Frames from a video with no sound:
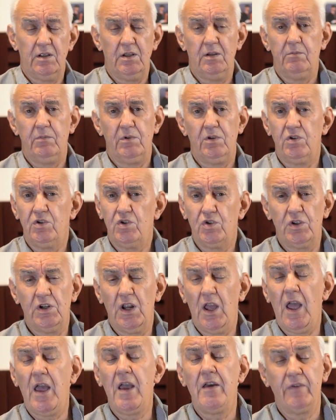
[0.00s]
Um, you
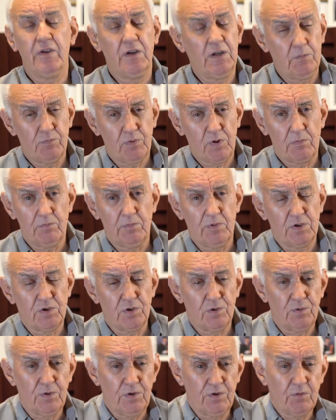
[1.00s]
shouldn't have any problem at
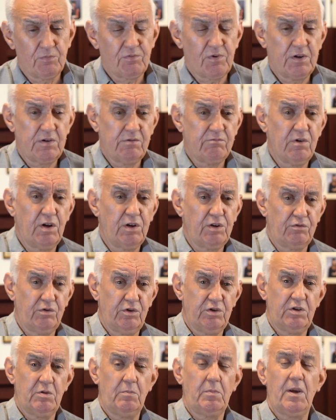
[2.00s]
all in operating right
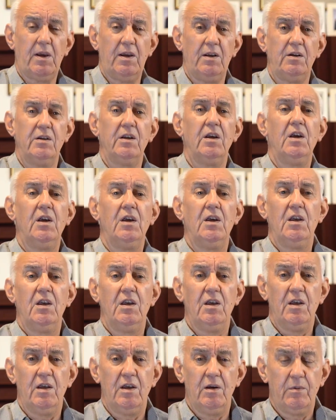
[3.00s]
across the band
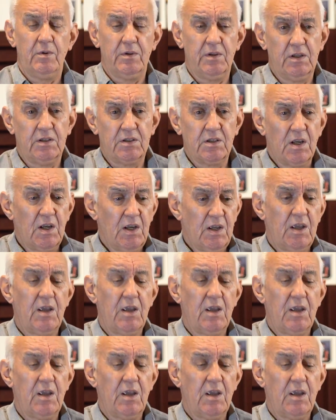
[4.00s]
uh, with it.